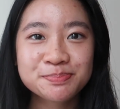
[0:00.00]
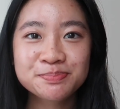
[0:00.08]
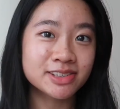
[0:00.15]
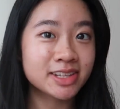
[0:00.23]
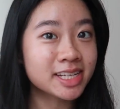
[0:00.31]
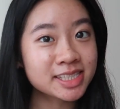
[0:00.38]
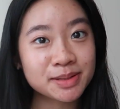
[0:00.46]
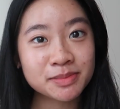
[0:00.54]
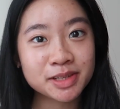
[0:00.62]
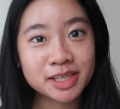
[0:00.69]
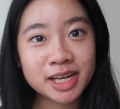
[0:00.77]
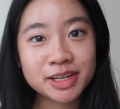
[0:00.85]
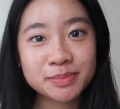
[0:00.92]
So that's
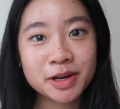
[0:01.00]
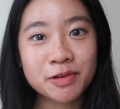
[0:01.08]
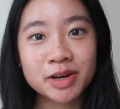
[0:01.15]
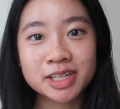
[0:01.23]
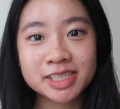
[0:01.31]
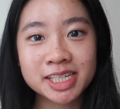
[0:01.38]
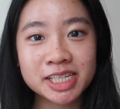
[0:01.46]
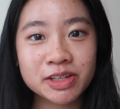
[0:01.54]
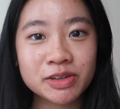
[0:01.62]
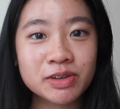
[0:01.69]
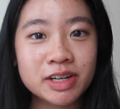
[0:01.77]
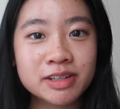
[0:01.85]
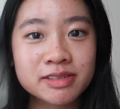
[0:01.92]
something that you might want to take
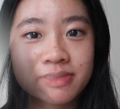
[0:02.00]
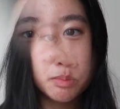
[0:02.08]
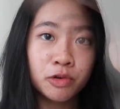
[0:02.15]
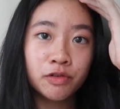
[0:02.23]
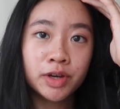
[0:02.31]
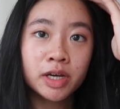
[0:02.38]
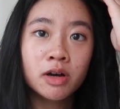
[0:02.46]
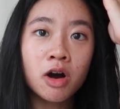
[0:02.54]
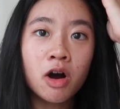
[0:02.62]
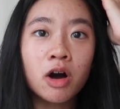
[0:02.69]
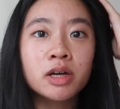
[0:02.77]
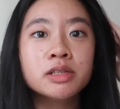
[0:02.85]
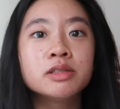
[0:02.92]
note of. Moving
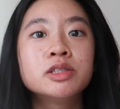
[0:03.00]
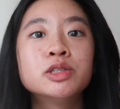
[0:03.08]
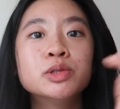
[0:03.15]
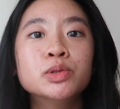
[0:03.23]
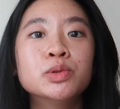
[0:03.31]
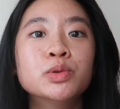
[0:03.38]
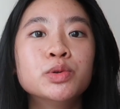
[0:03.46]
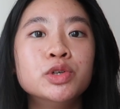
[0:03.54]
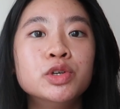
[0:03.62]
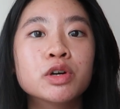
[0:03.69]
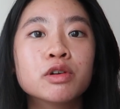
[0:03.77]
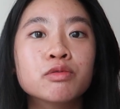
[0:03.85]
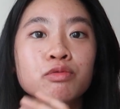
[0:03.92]
on to
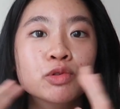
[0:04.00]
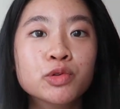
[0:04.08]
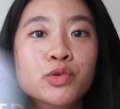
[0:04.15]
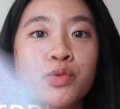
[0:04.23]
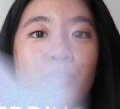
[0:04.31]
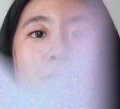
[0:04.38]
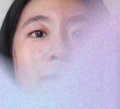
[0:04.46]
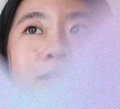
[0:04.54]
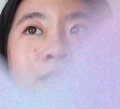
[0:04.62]
your room,